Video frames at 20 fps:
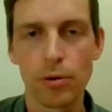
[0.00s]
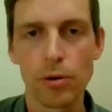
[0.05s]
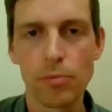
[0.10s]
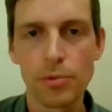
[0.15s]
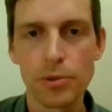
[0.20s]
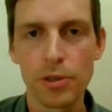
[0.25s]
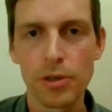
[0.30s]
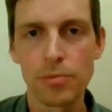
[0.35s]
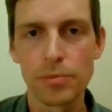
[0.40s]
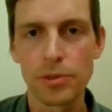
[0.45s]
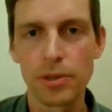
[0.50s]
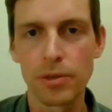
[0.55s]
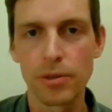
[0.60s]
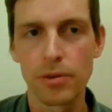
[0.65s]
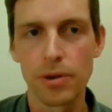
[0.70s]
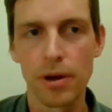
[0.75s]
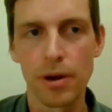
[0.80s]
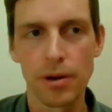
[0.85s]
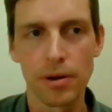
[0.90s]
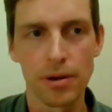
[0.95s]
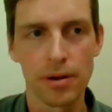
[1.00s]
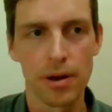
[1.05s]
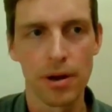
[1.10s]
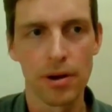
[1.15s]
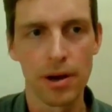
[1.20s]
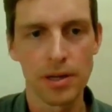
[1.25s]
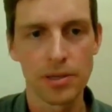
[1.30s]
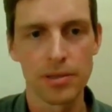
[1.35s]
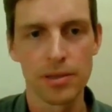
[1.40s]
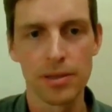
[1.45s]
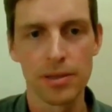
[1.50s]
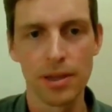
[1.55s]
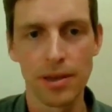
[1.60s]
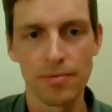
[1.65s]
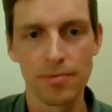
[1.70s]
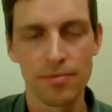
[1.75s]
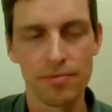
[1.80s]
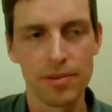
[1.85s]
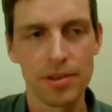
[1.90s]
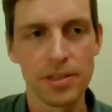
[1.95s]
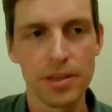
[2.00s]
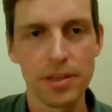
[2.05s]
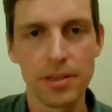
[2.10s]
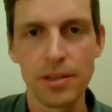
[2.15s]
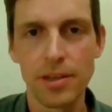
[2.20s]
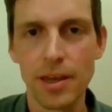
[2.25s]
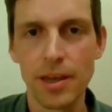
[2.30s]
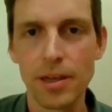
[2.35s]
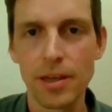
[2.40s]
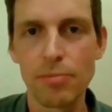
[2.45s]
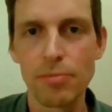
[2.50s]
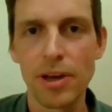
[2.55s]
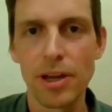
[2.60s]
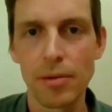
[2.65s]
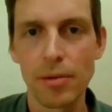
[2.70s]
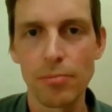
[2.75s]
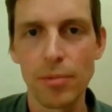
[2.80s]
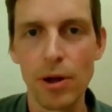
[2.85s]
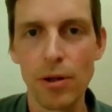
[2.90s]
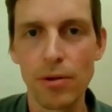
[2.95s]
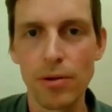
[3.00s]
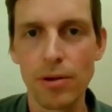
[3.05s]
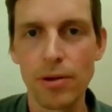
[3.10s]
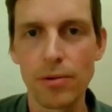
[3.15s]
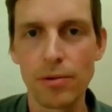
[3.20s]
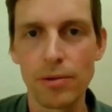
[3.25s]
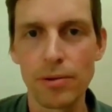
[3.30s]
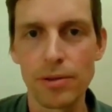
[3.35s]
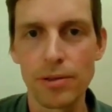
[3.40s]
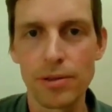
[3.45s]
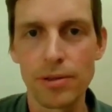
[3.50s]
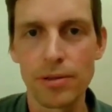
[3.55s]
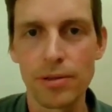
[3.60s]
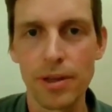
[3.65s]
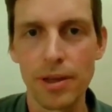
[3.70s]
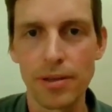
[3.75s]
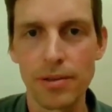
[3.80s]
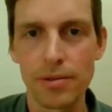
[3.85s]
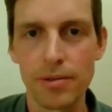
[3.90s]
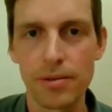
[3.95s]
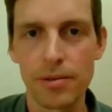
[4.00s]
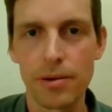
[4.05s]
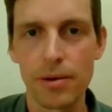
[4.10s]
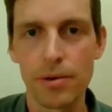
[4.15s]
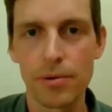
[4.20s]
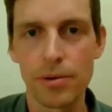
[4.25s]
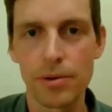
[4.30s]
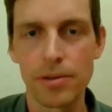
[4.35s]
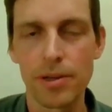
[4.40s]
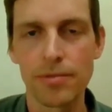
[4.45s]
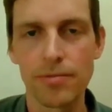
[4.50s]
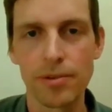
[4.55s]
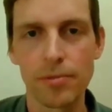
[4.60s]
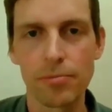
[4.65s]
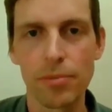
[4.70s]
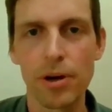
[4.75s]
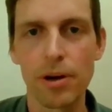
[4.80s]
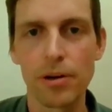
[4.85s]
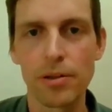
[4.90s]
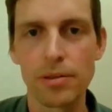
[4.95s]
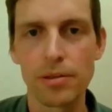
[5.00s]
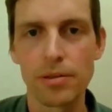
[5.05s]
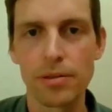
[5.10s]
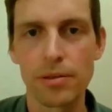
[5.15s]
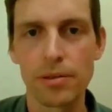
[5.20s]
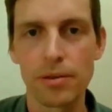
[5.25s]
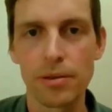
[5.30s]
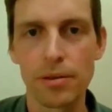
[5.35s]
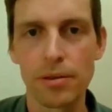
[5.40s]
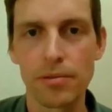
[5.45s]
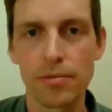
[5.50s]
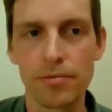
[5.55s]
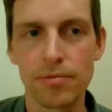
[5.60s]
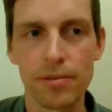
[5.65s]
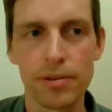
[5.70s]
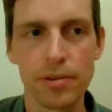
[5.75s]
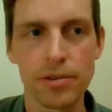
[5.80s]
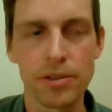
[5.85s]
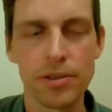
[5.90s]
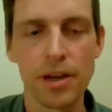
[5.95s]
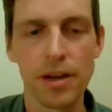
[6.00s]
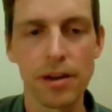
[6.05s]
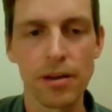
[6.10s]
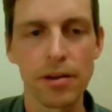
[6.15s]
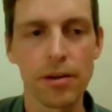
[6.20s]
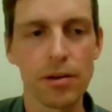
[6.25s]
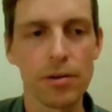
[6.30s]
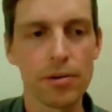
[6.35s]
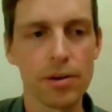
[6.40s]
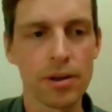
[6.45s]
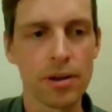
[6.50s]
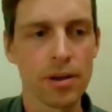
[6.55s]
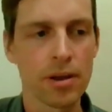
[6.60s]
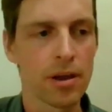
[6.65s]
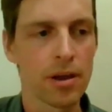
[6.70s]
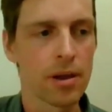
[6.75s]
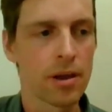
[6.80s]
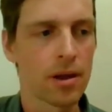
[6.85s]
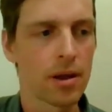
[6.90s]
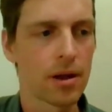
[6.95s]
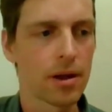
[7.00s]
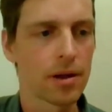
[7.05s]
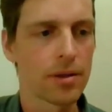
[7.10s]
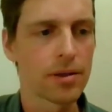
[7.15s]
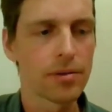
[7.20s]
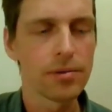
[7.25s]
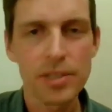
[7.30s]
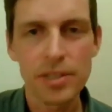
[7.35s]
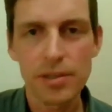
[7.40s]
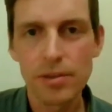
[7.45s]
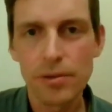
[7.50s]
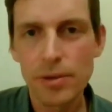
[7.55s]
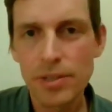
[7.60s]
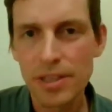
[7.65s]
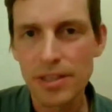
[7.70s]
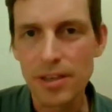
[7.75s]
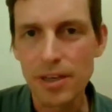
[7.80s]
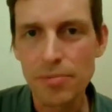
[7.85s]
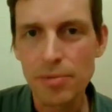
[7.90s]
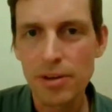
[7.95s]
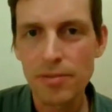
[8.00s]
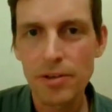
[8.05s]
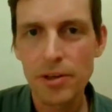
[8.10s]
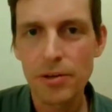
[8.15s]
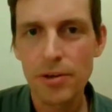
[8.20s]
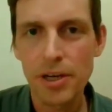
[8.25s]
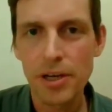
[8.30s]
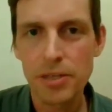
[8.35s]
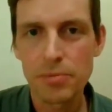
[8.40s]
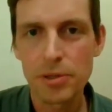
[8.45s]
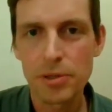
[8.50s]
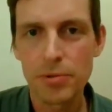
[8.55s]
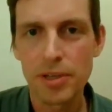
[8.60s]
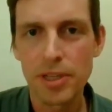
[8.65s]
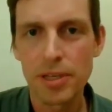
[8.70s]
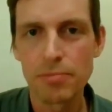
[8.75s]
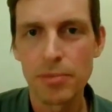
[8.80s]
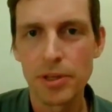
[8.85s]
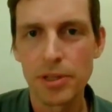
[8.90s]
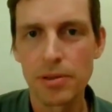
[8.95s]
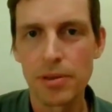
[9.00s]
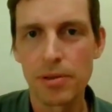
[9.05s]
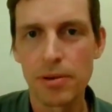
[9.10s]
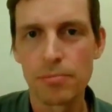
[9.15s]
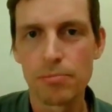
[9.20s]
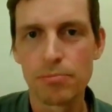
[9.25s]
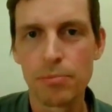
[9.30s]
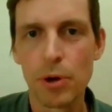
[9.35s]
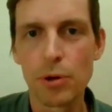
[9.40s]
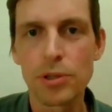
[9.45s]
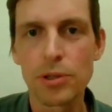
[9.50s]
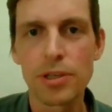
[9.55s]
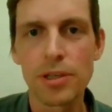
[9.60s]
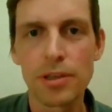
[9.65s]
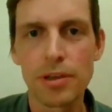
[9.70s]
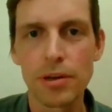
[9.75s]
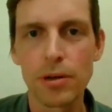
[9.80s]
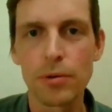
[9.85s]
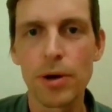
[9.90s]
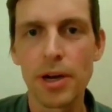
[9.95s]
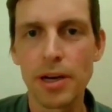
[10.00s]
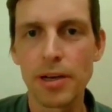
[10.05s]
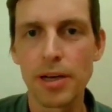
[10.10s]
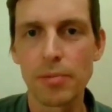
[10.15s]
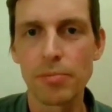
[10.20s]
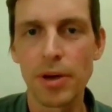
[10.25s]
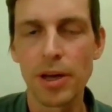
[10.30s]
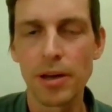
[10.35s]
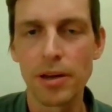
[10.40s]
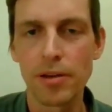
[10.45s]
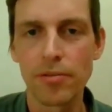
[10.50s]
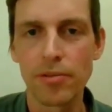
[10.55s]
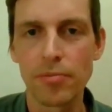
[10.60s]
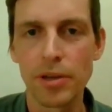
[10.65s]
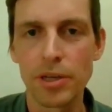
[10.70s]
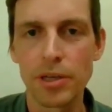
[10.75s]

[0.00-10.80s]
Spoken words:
chromosomes are actually like physically independent molecules that code different parts of the genetic code. There is a little bit of interaction between them, but mostly they're quite independent from